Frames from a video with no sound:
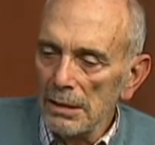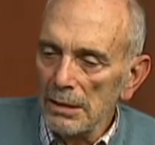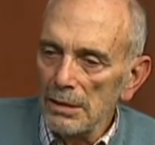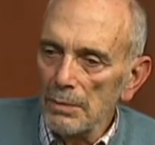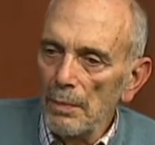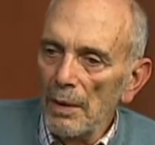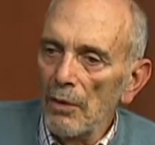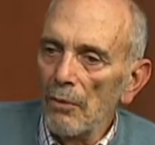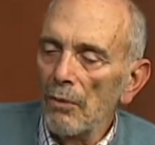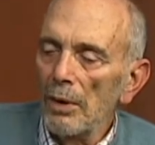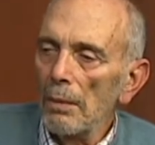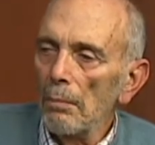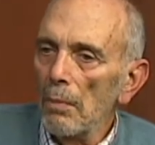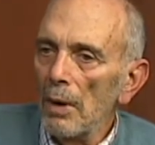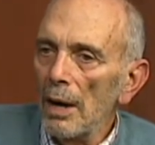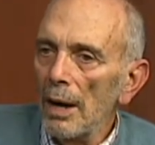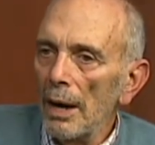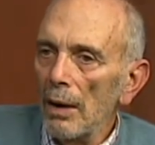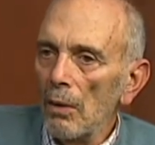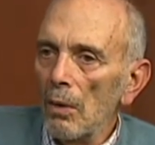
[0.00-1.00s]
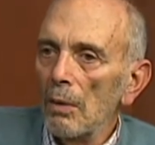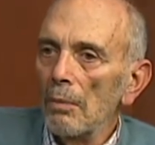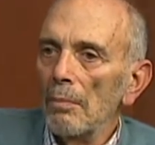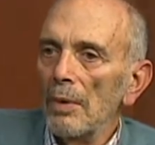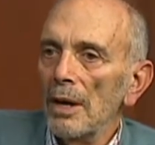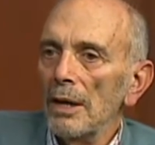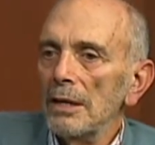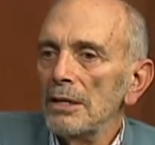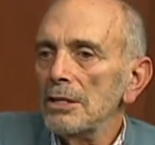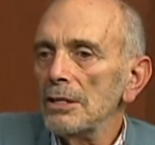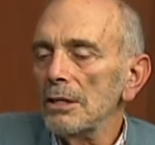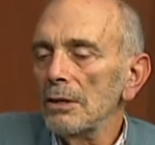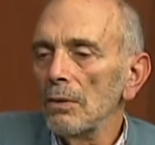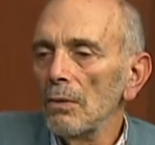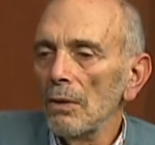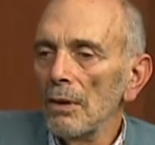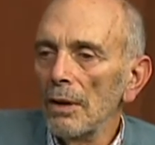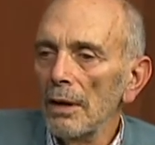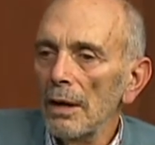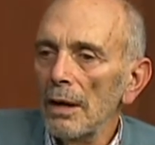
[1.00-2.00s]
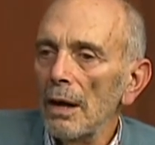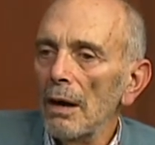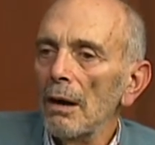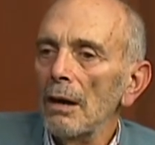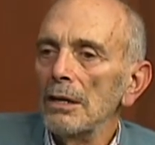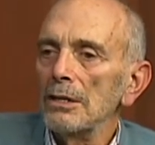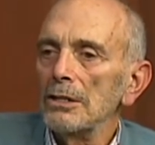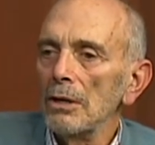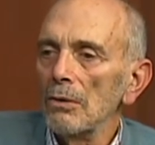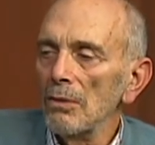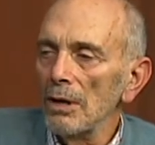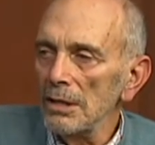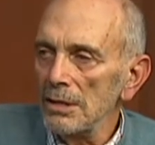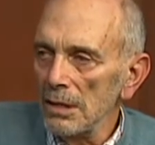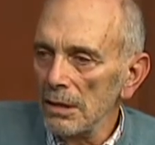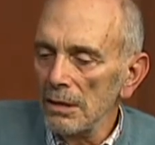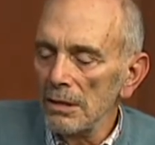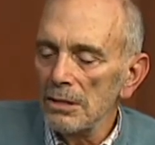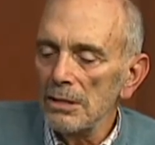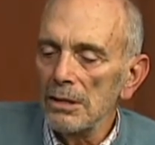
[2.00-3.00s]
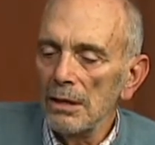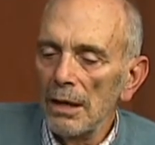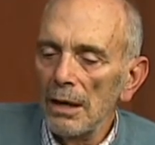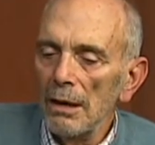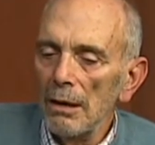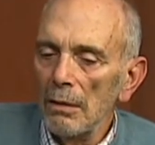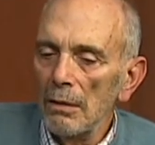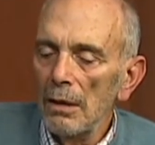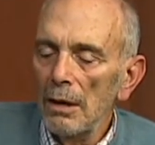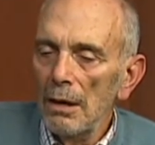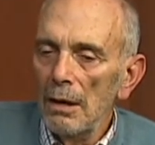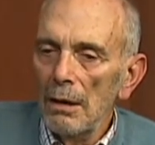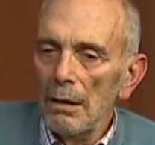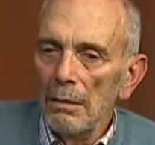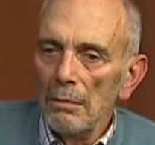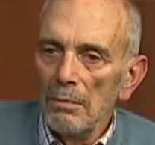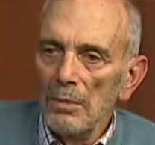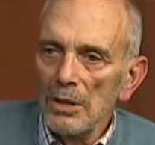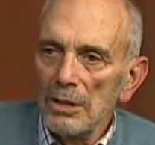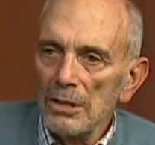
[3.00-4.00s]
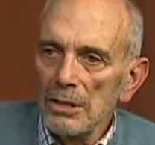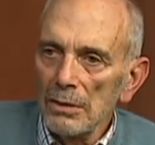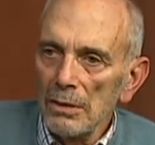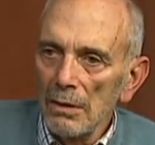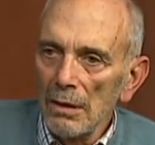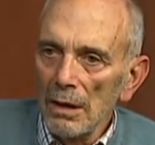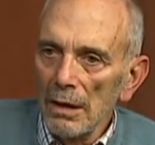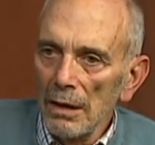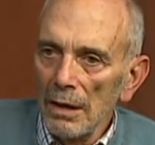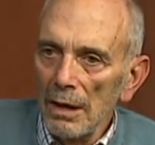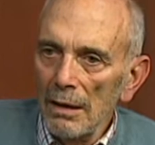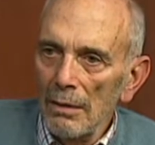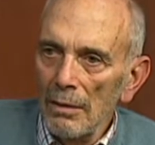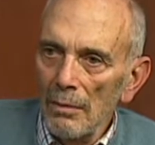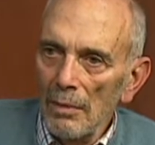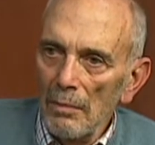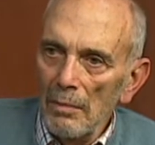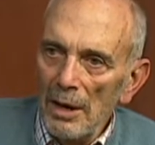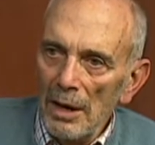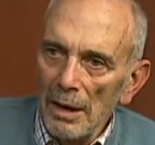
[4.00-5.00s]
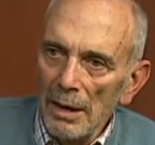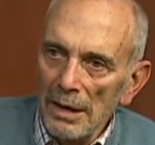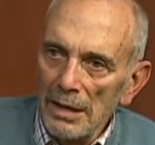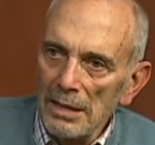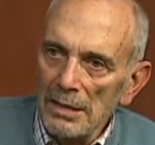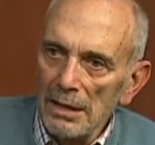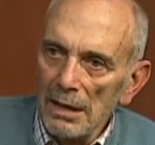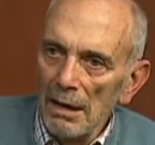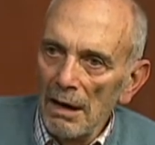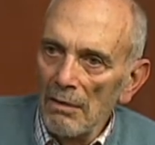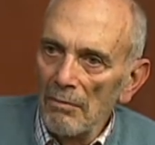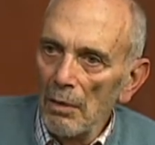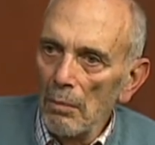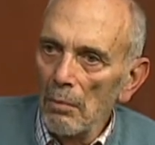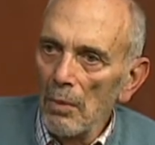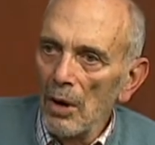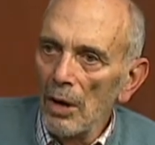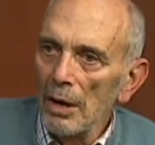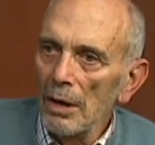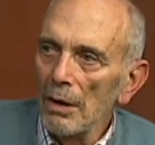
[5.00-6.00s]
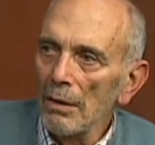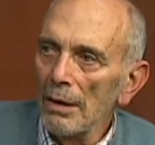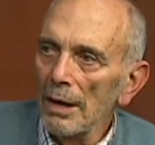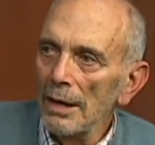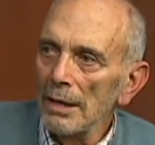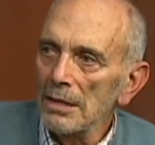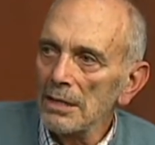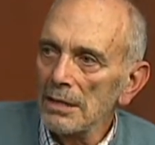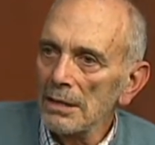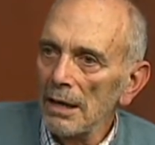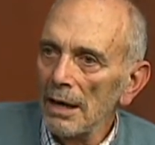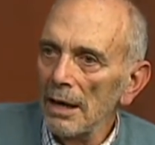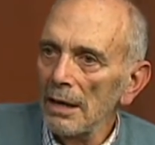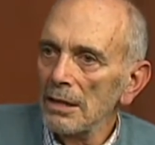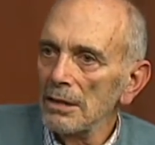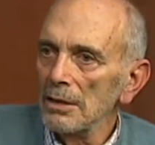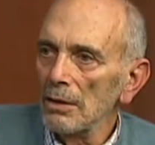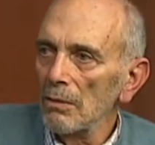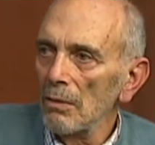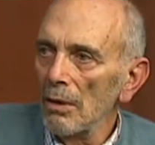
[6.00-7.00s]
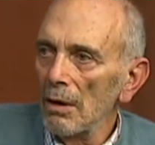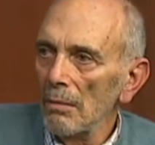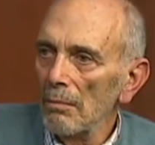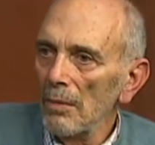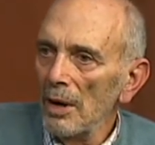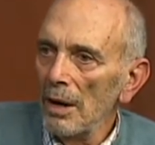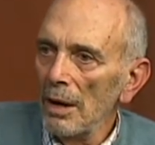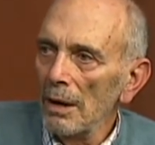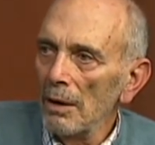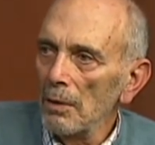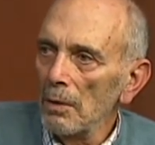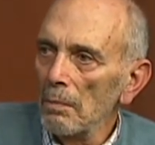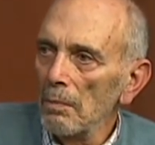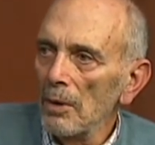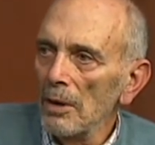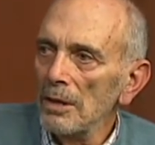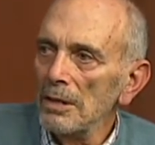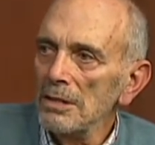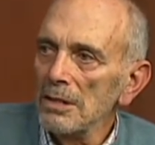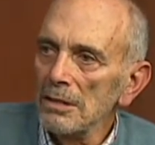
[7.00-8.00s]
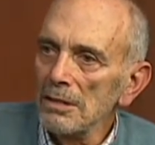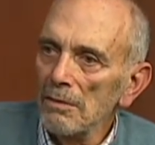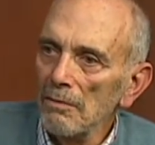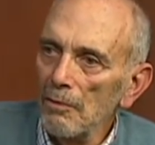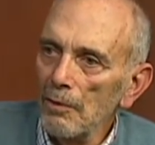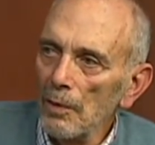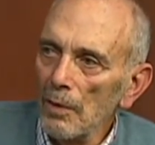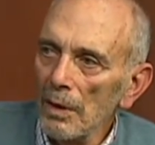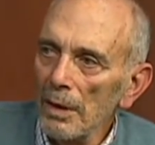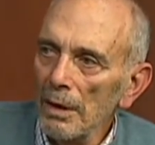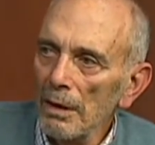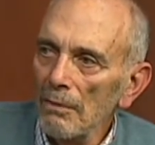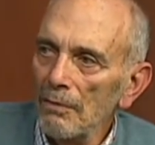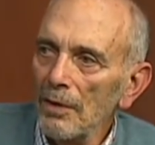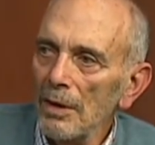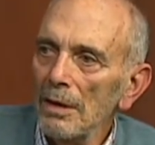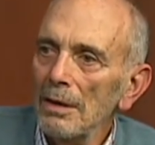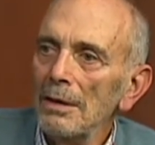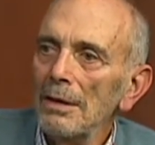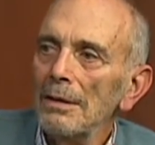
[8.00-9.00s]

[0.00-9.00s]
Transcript: It's been remodeled, but it's still there. It's a residence now. But certainly it would be nice to have a marker outside, as there are many other places in Philadelphia.